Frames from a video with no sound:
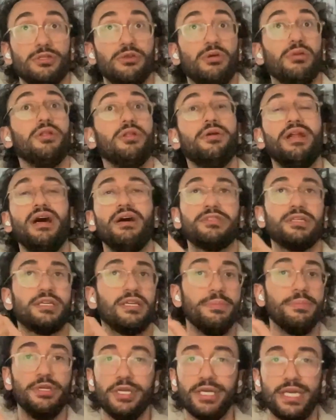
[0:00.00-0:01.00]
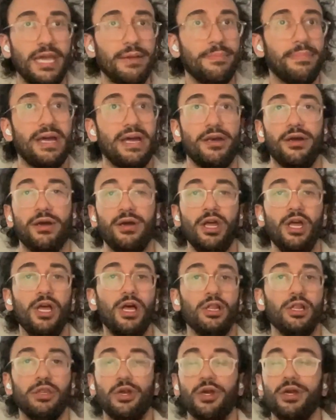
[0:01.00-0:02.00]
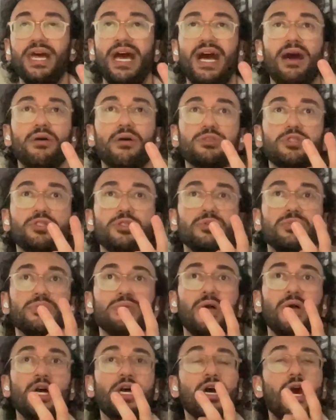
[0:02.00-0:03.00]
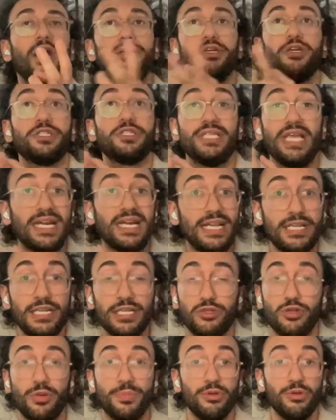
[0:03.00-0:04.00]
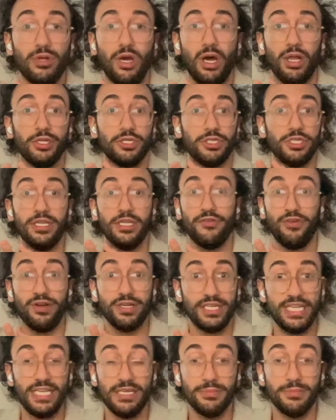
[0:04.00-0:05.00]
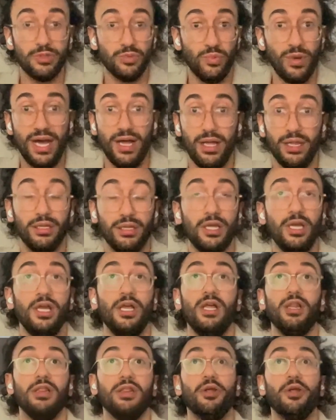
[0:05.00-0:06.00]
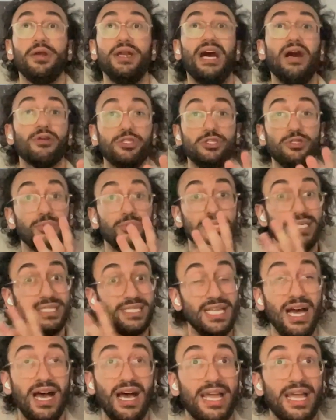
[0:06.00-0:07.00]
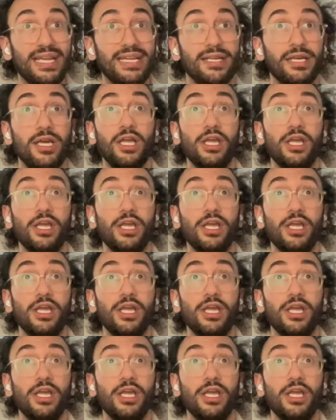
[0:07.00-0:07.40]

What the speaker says: So learn how to communicate better, learn how to understand and distribute knowledge to different teams well, learn how to design,